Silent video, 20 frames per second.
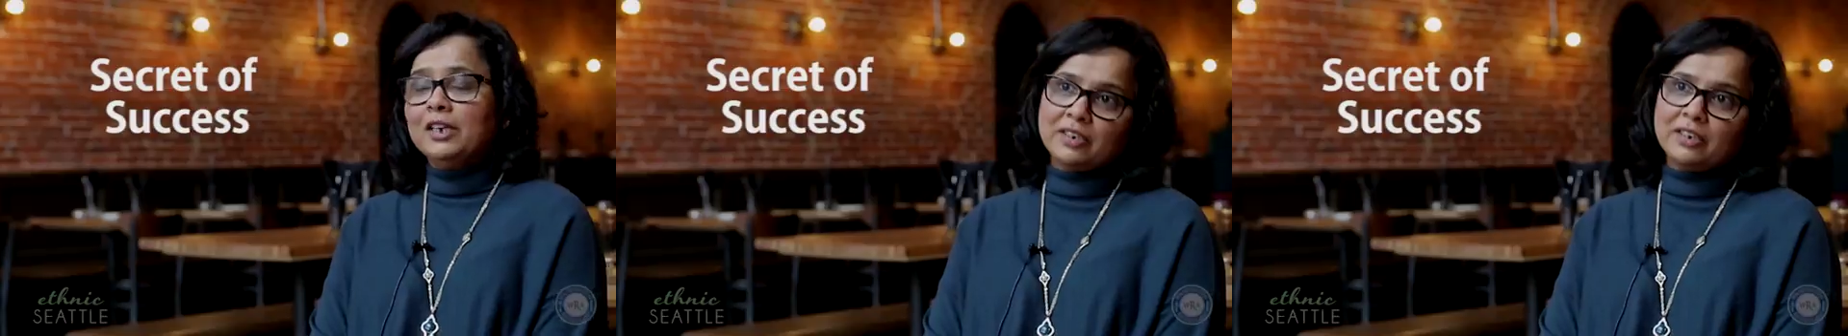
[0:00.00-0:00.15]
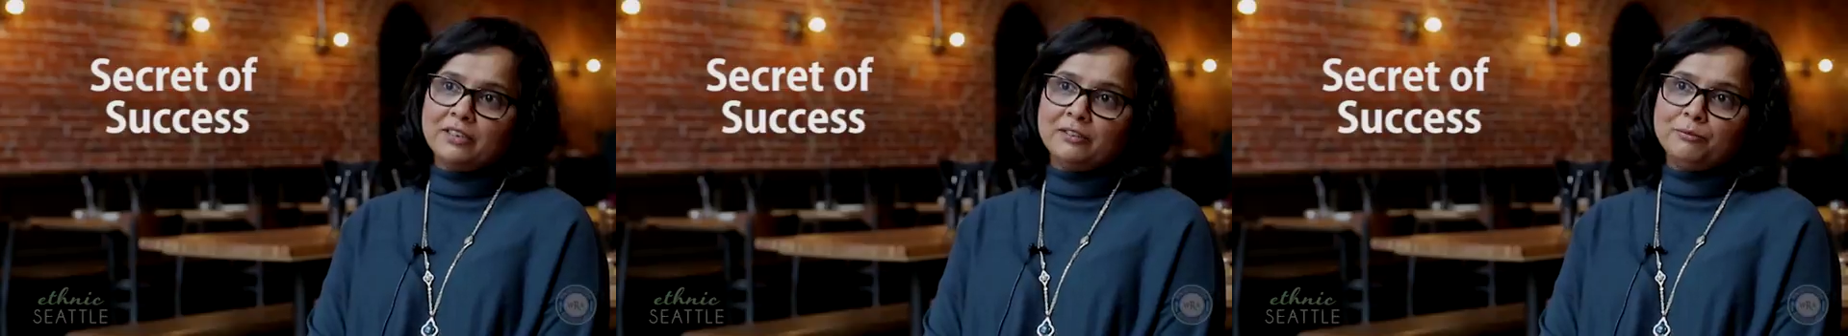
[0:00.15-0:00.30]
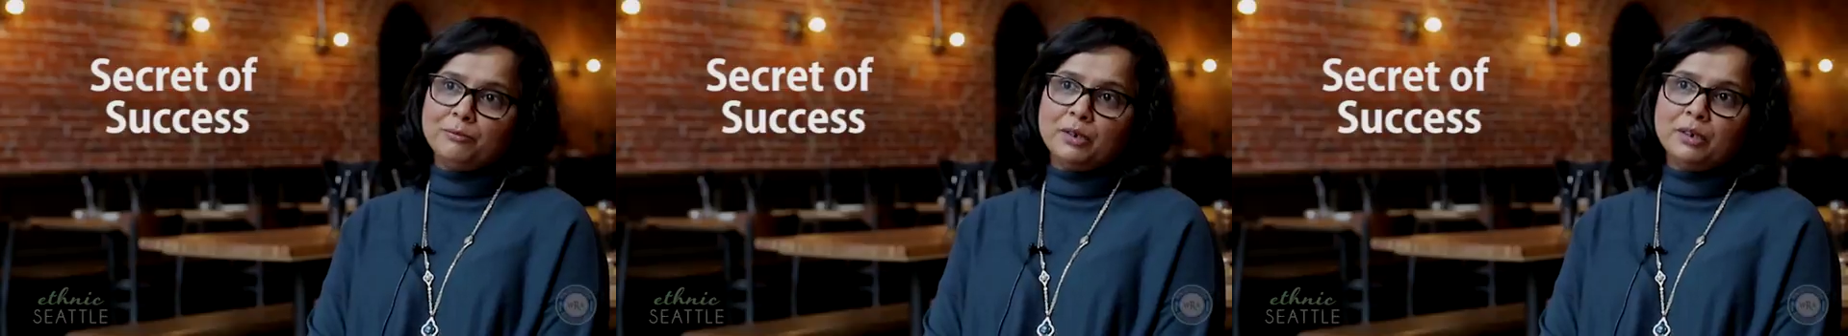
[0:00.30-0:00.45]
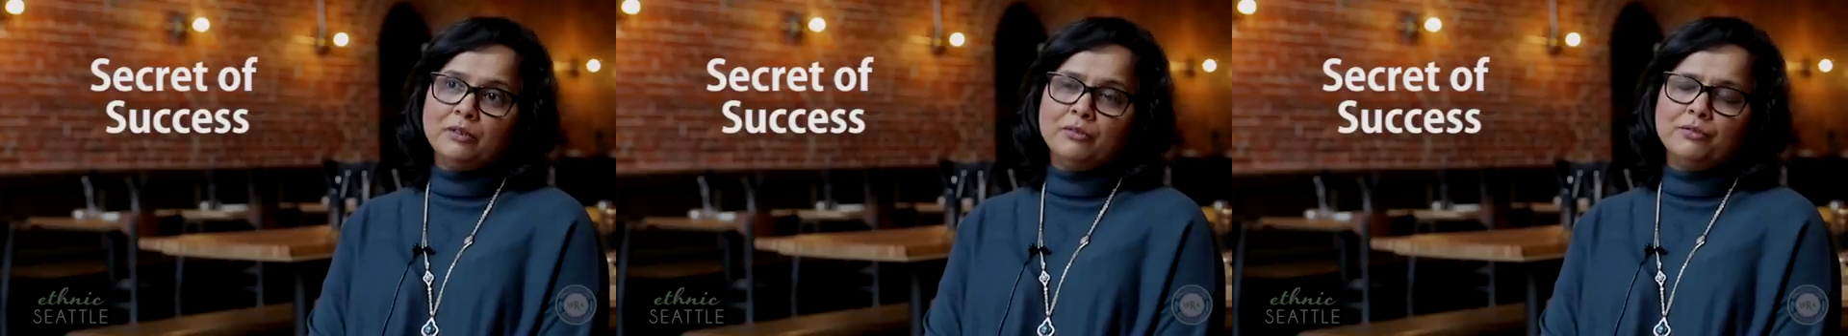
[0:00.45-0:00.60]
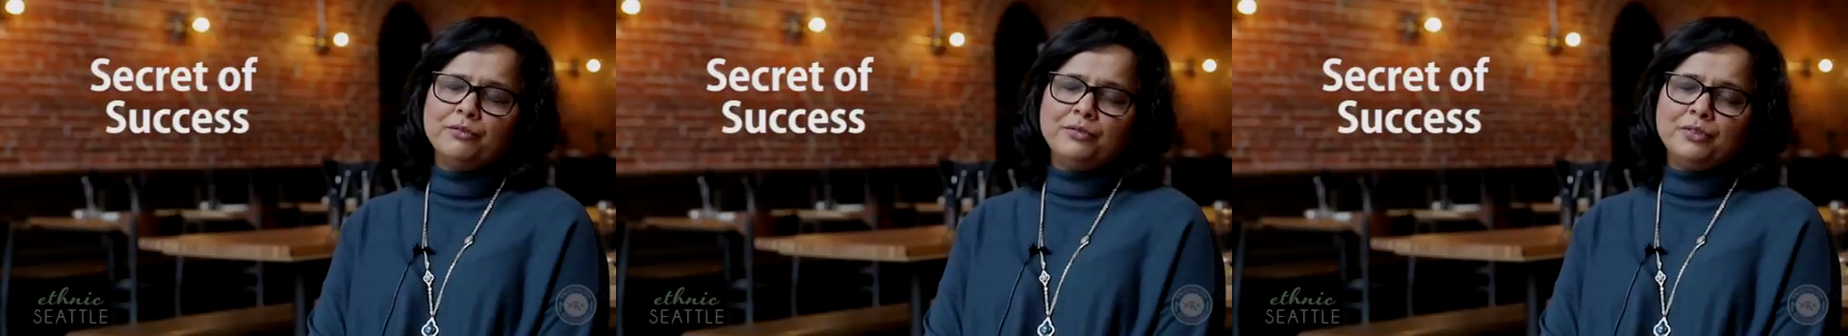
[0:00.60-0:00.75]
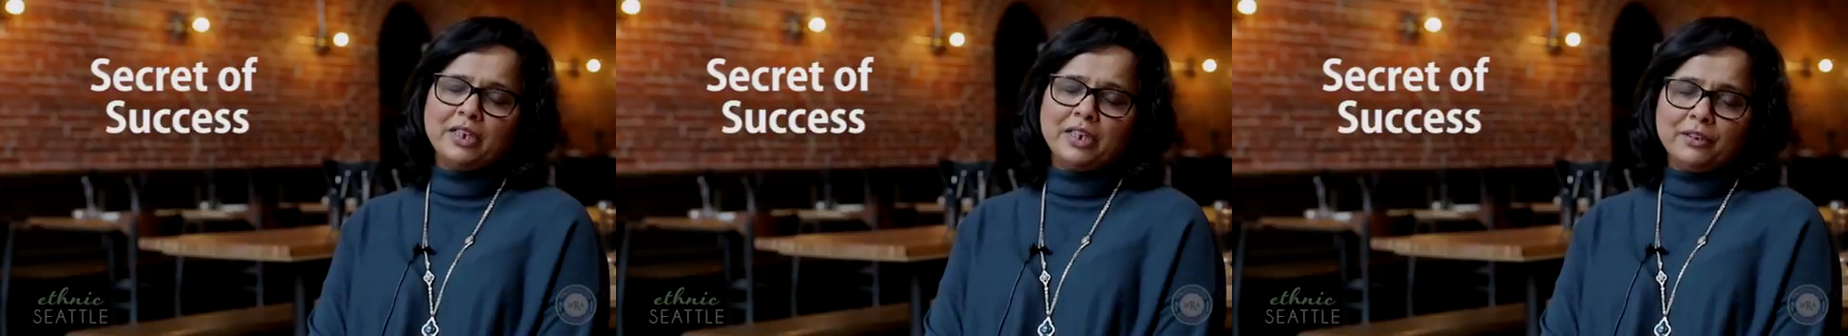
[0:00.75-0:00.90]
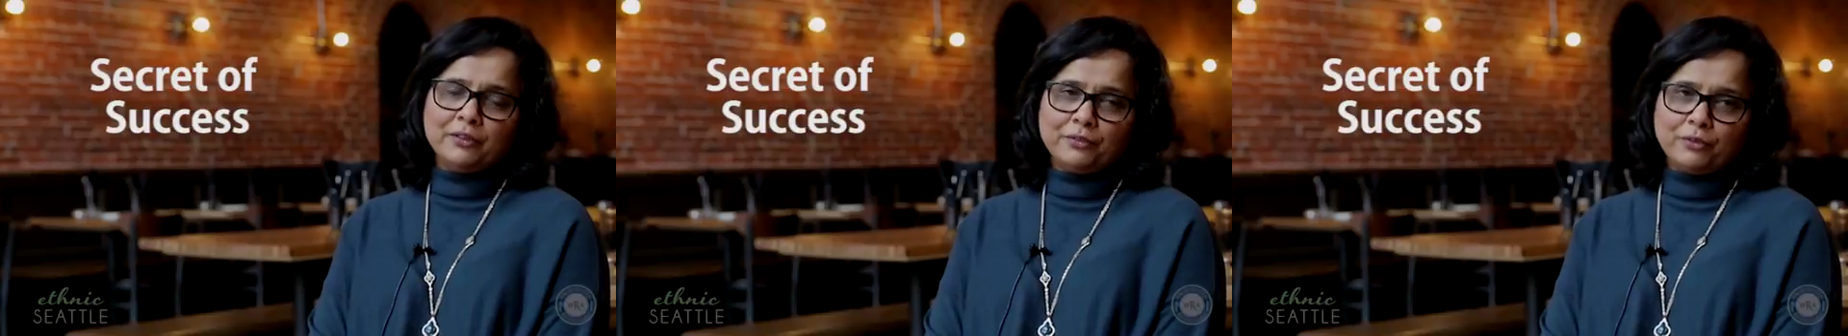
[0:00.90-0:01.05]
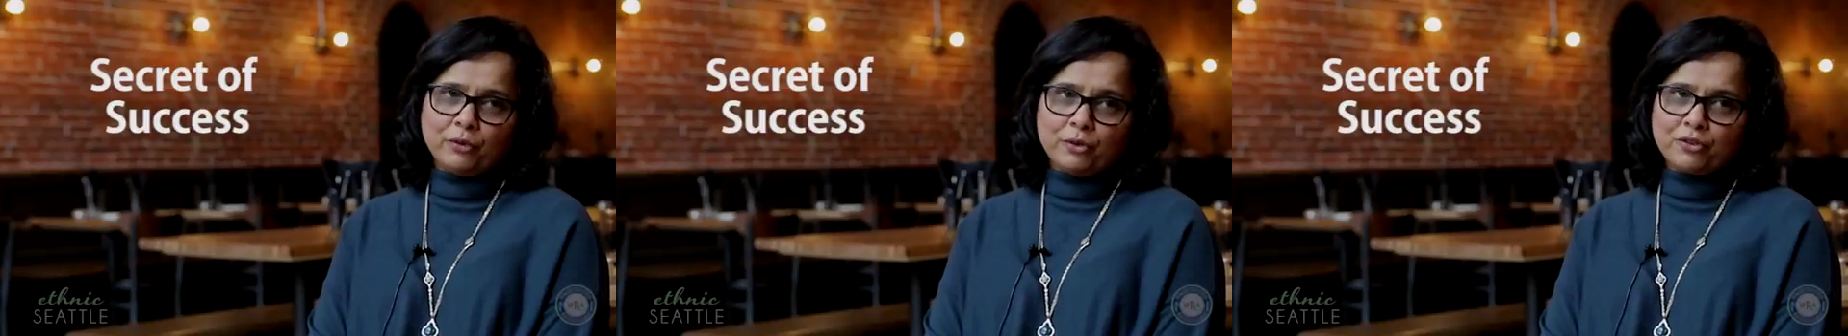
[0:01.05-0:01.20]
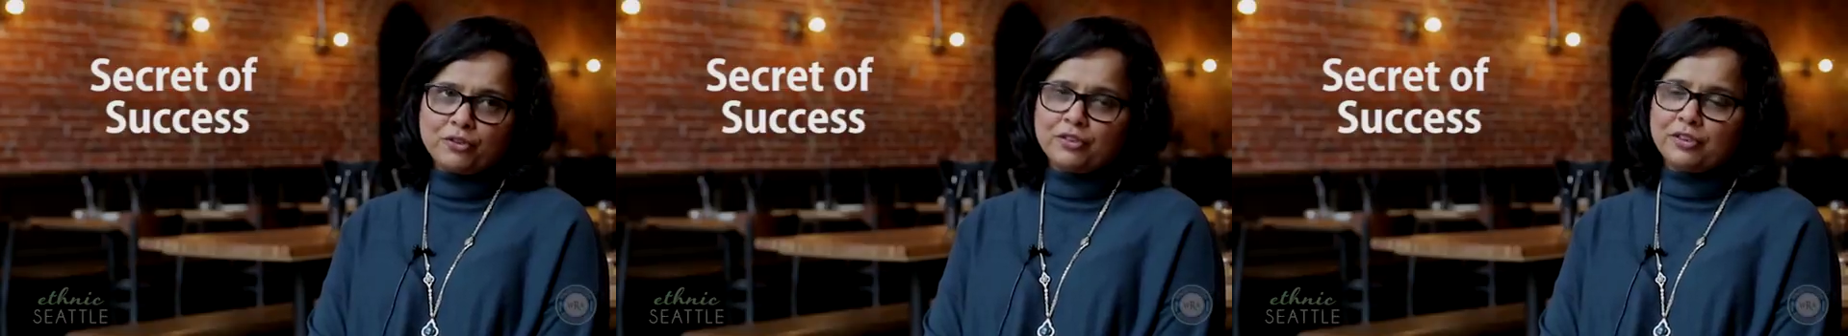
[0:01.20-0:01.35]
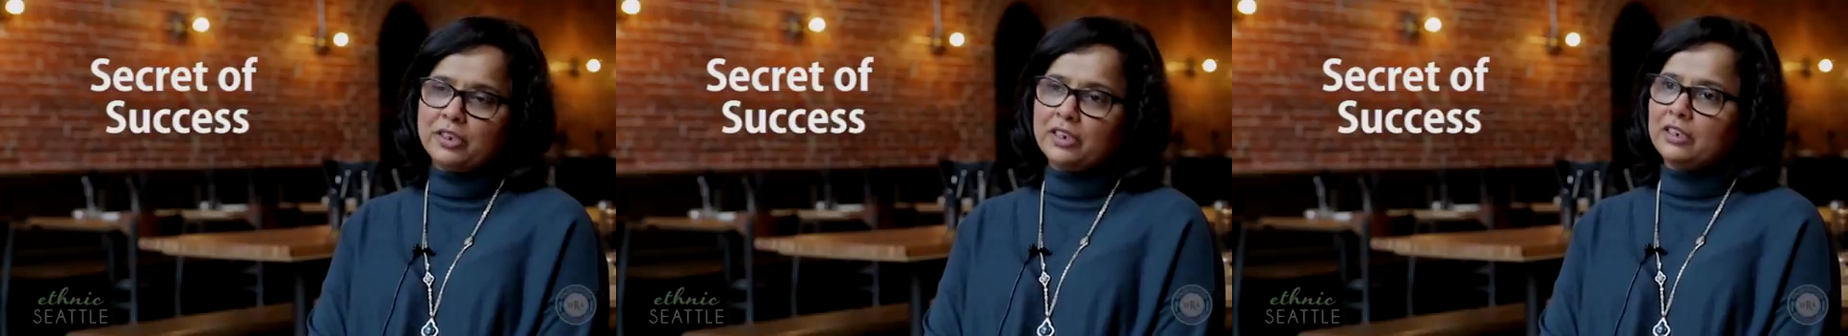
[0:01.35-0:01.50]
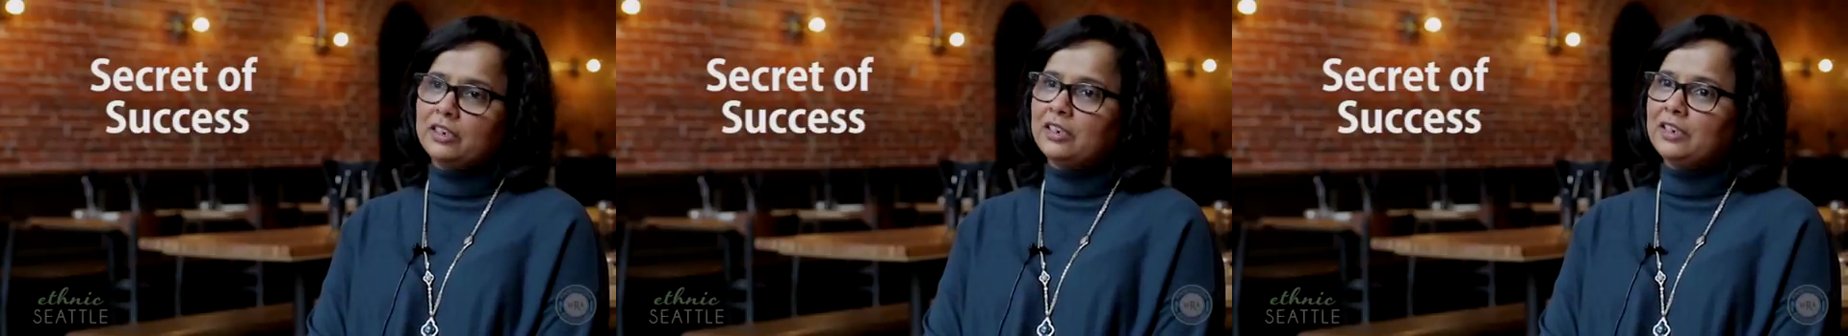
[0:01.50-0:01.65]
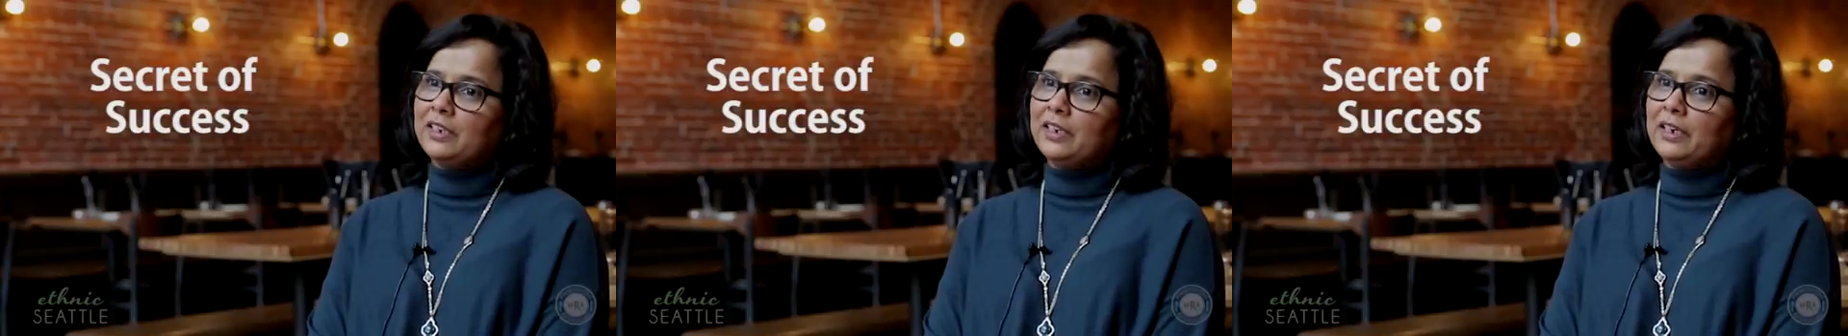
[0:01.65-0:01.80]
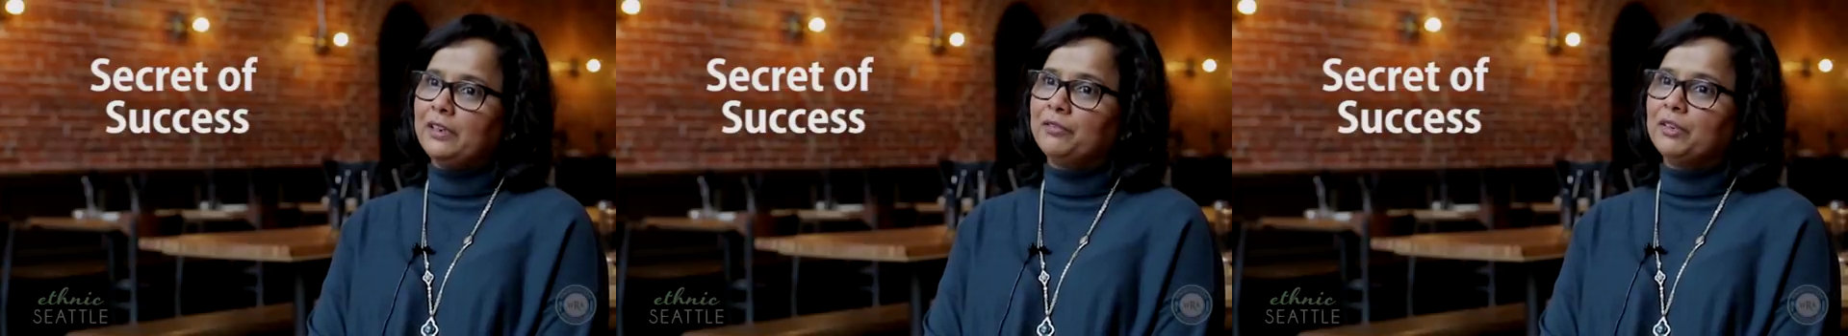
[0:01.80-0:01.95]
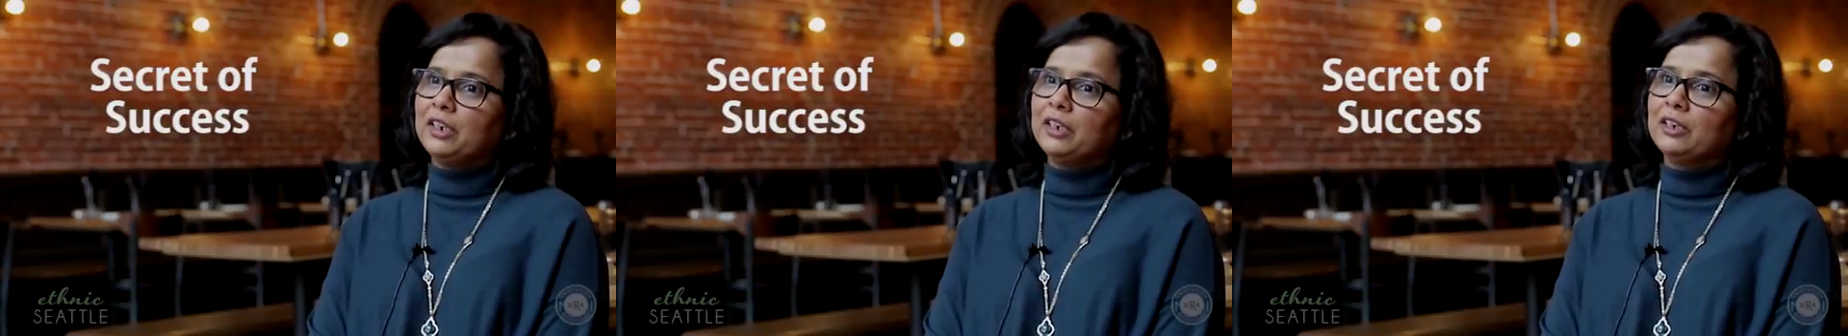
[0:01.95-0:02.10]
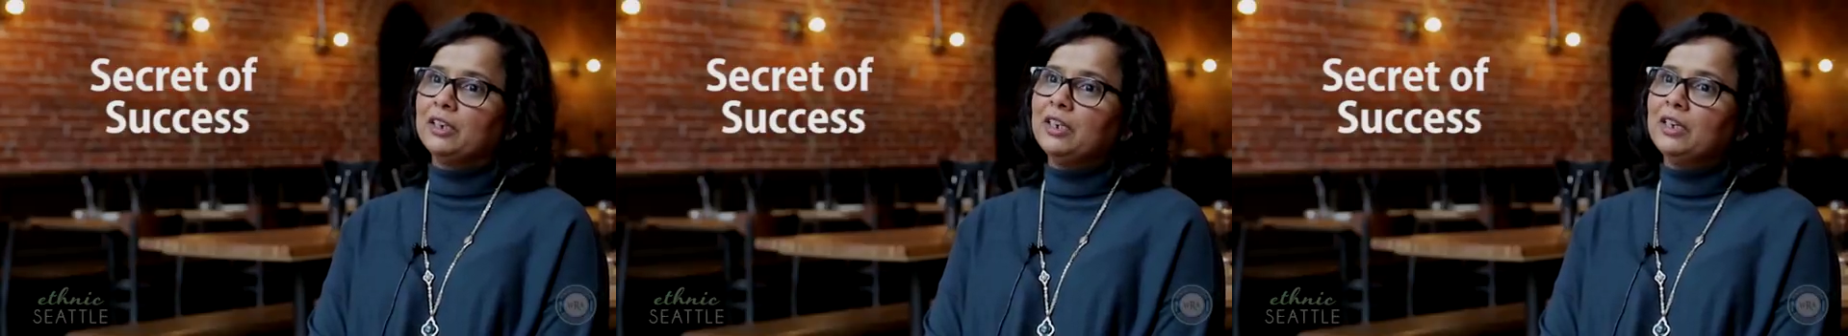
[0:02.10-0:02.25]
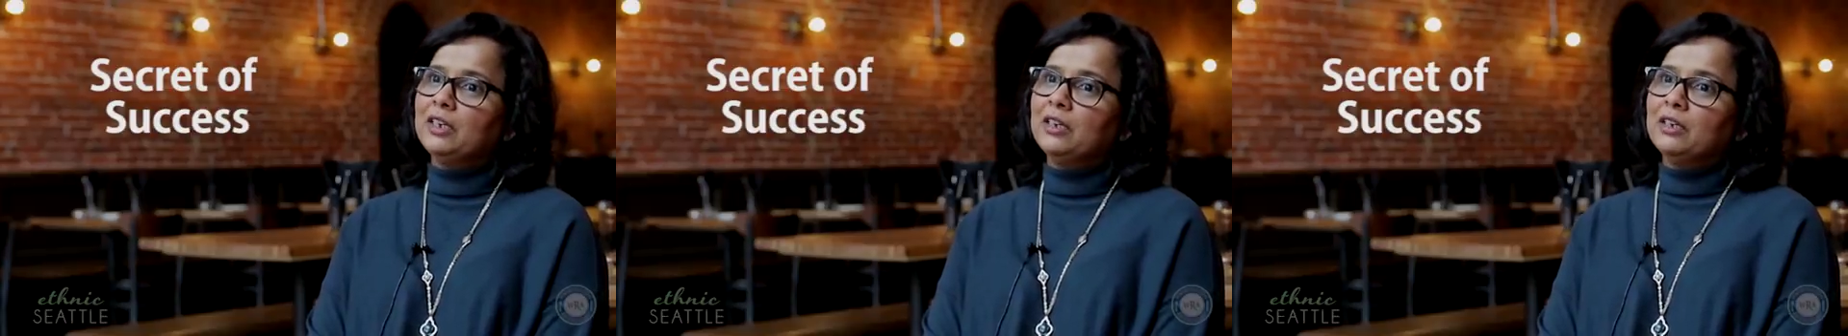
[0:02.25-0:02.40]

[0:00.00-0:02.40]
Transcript: I've been very fortunate in having